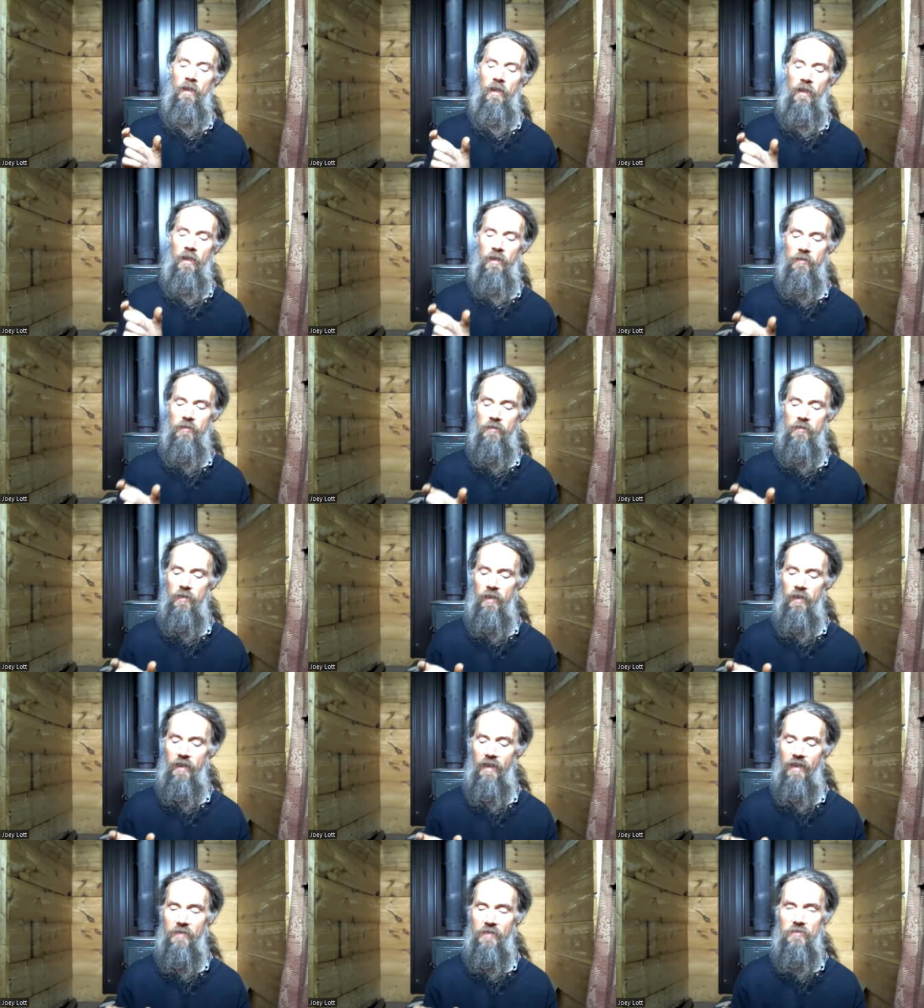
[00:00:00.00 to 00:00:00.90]
and
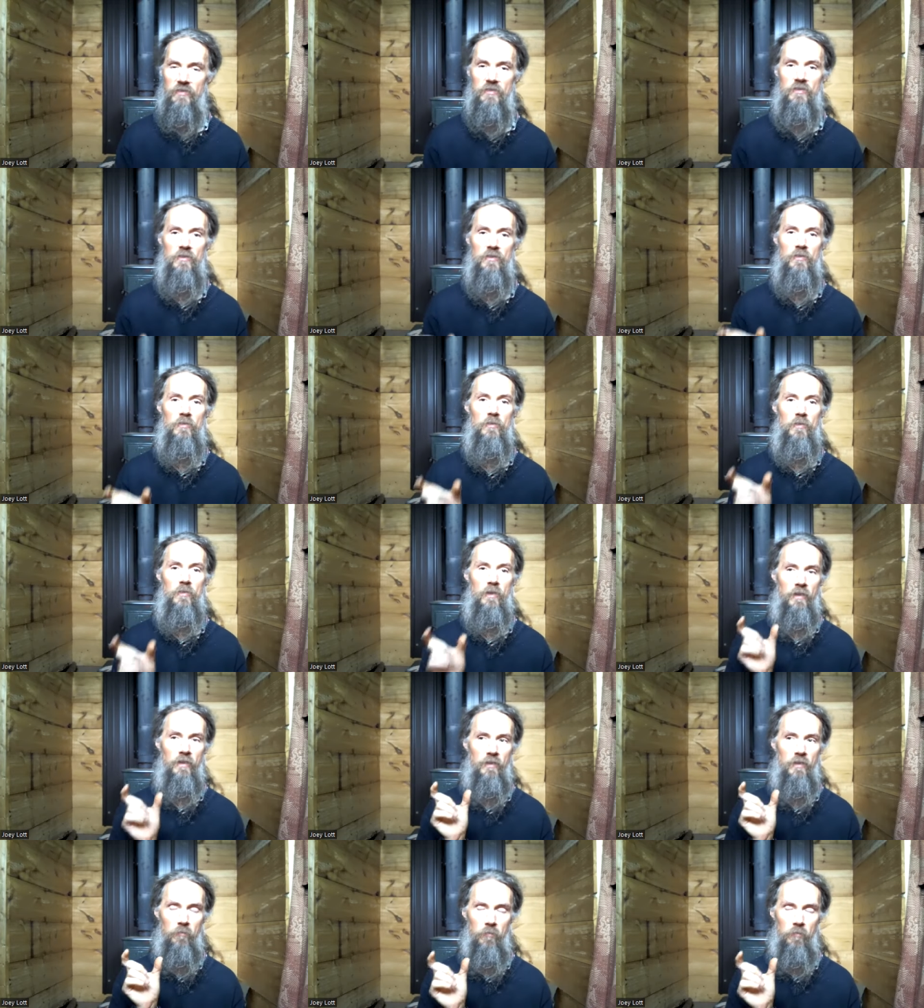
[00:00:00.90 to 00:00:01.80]
it has to do.
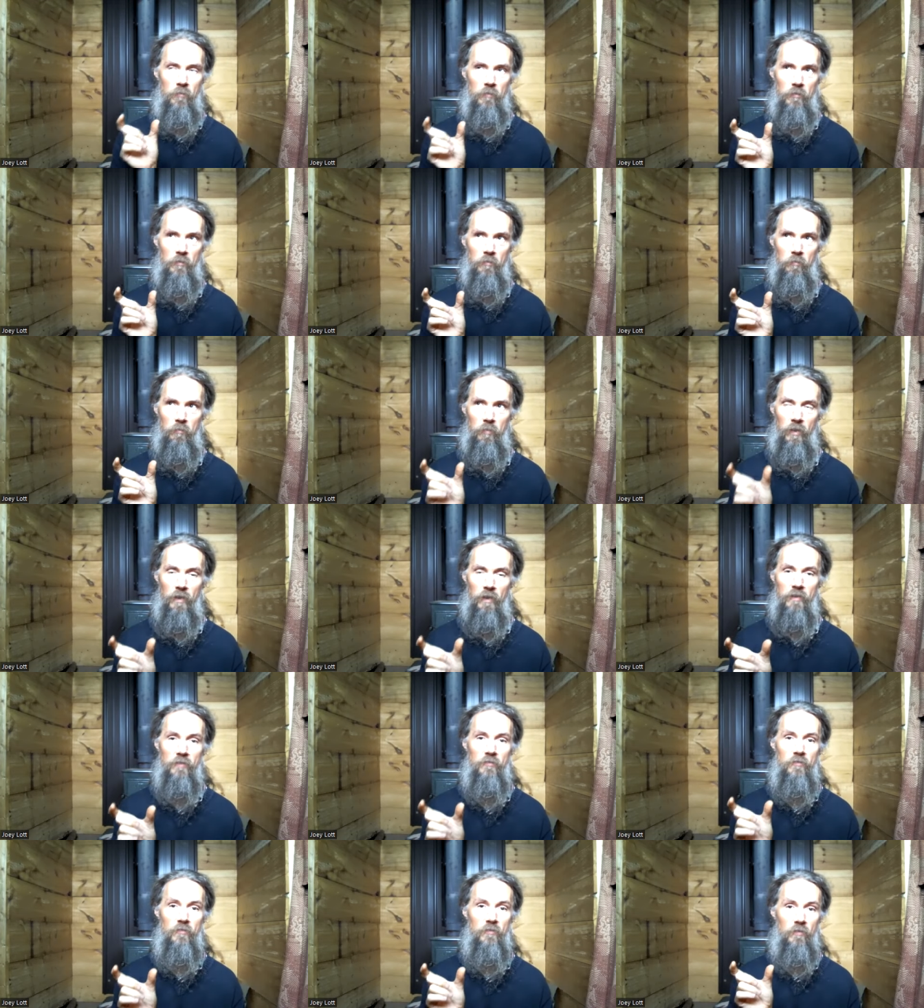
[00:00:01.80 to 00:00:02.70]
And
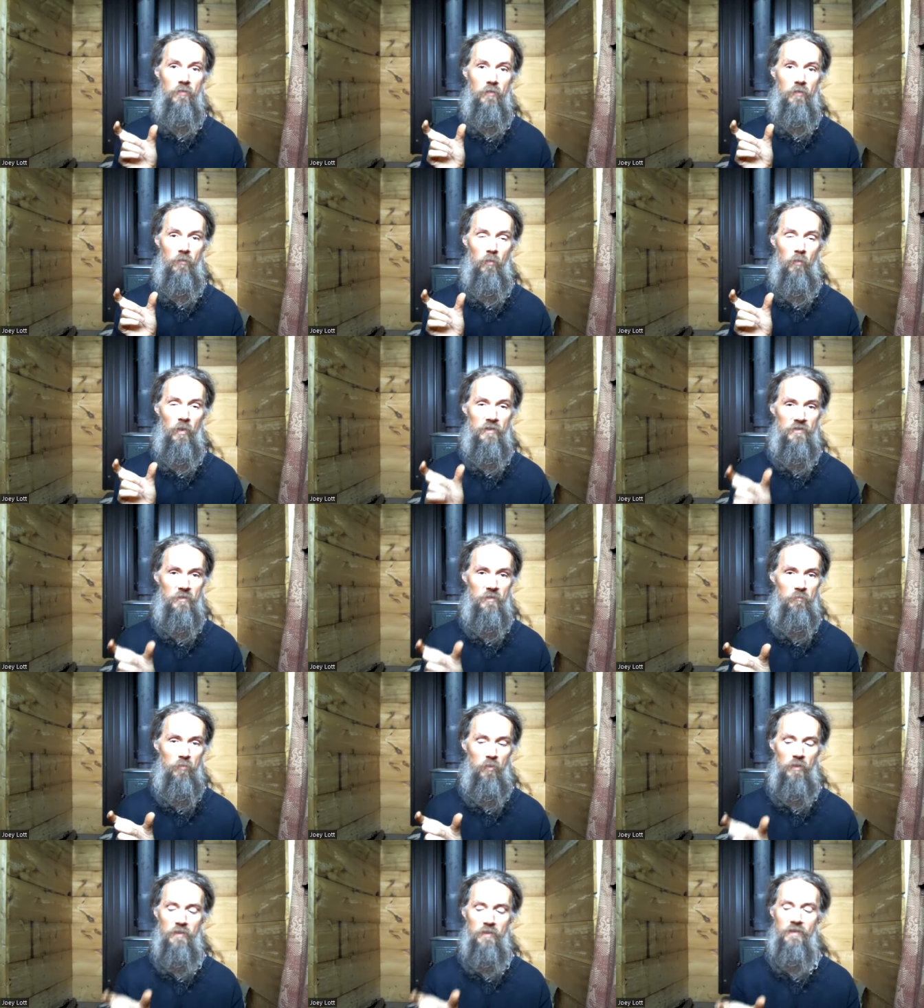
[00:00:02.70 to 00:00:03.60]
part of what's
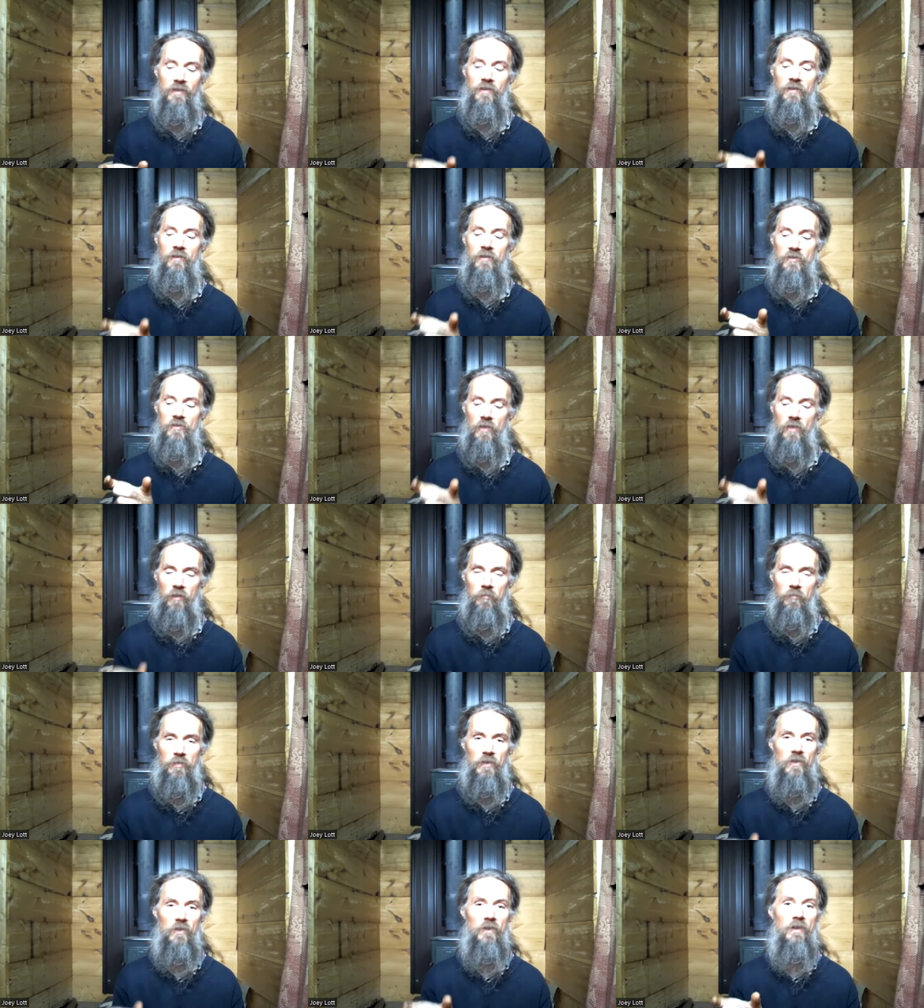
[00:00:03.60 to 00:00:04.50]
important here is our
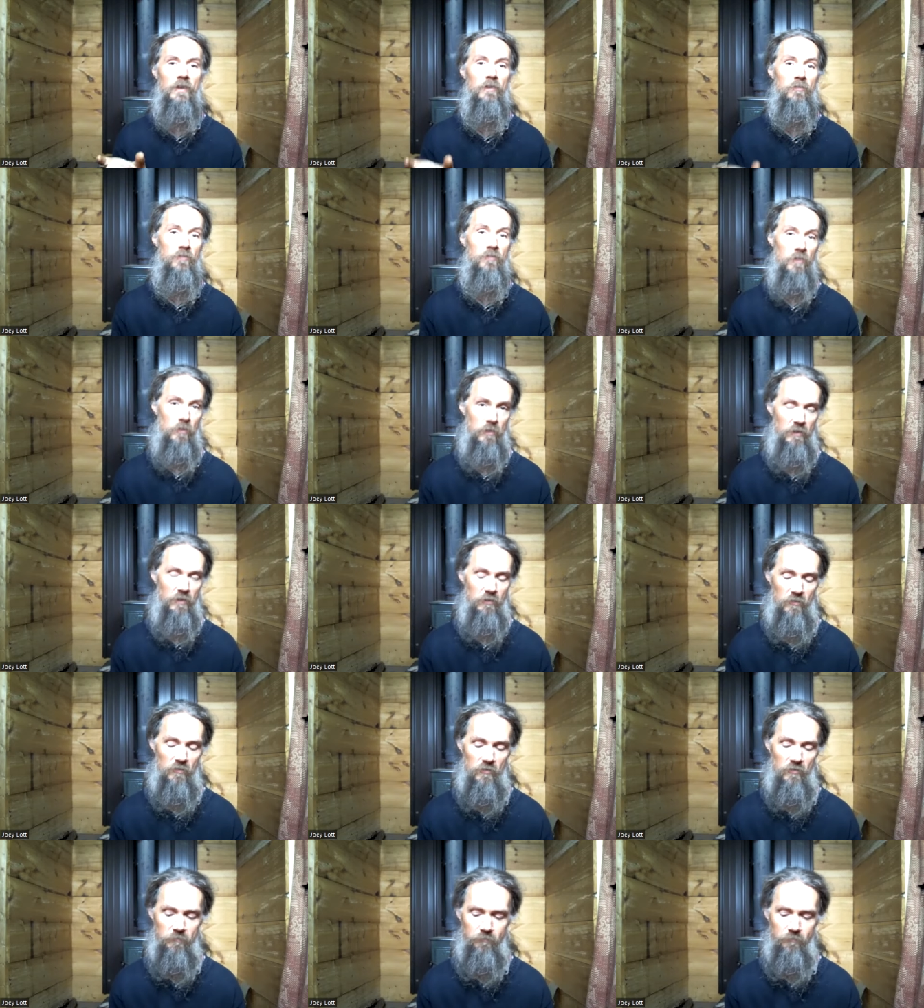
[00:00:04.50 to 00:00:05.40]
ability to
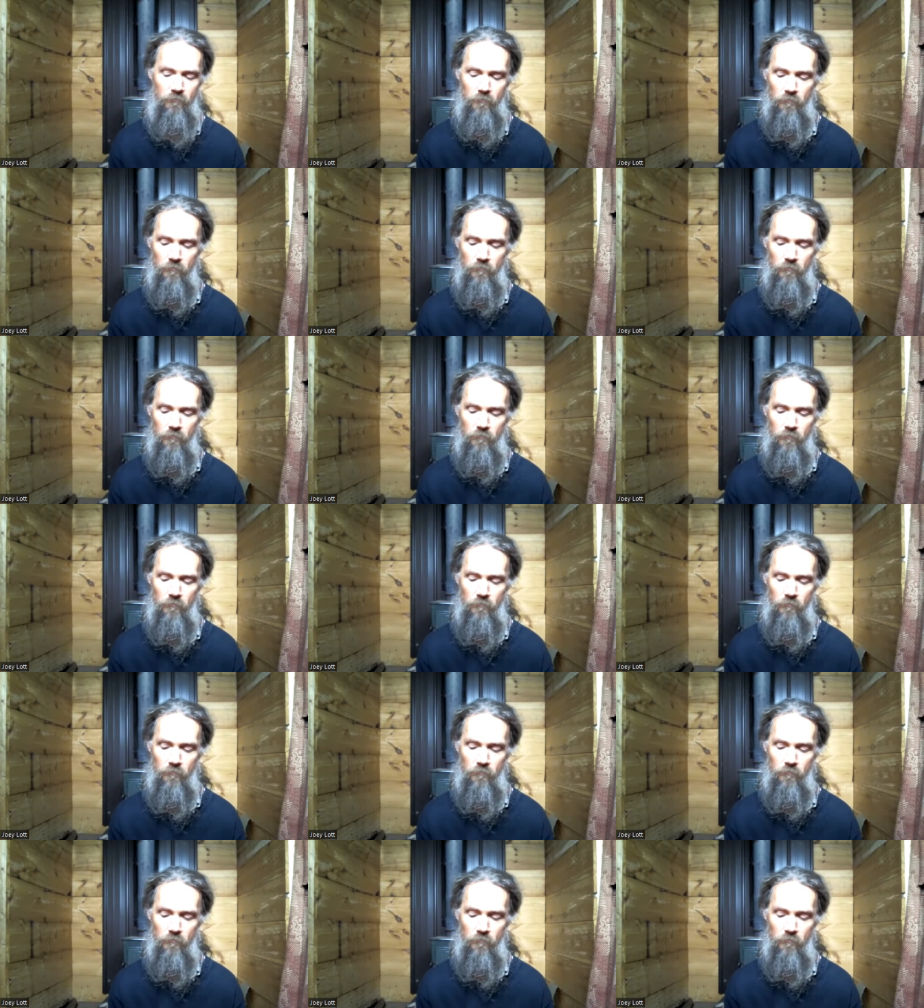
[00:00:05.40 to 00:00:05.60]
focus.